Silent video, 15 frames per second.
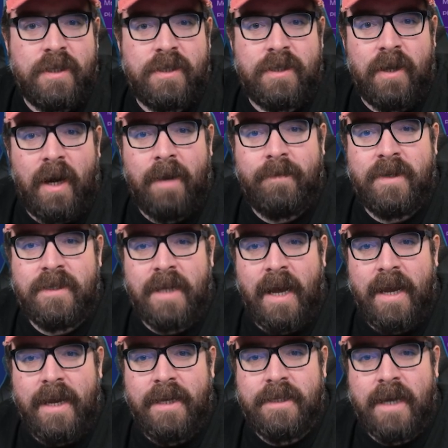this time because
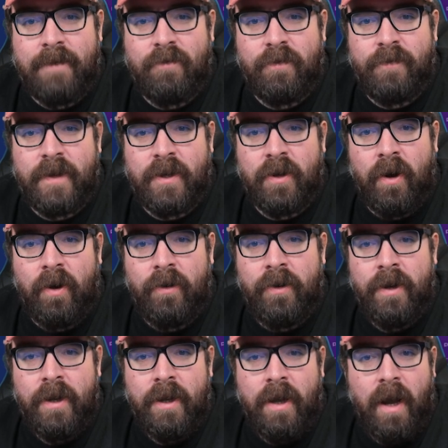that is everything
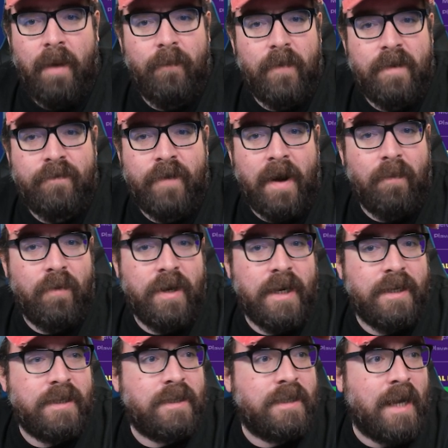gone. And in fact, we
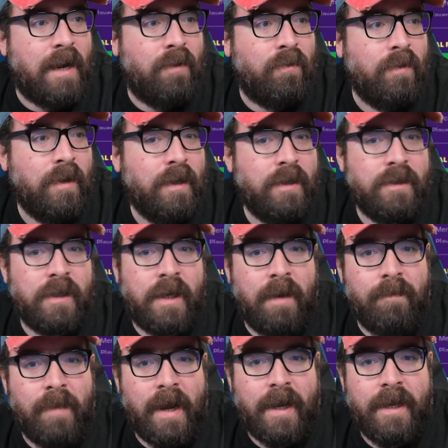need to sell to
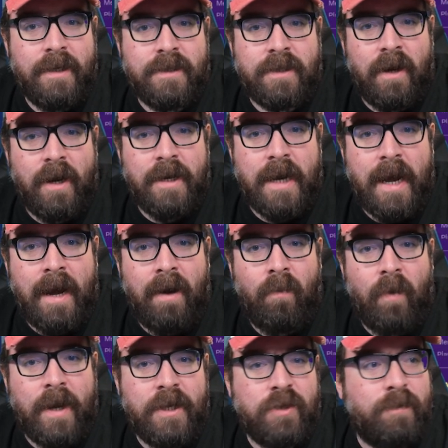come back inside our
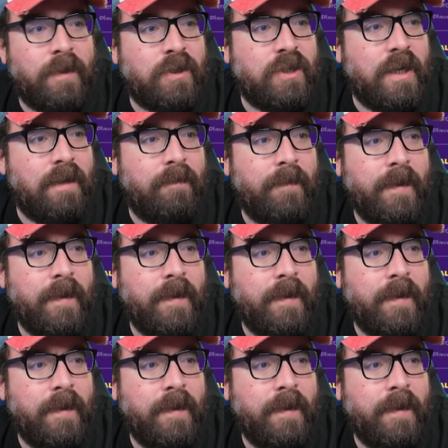wage budget,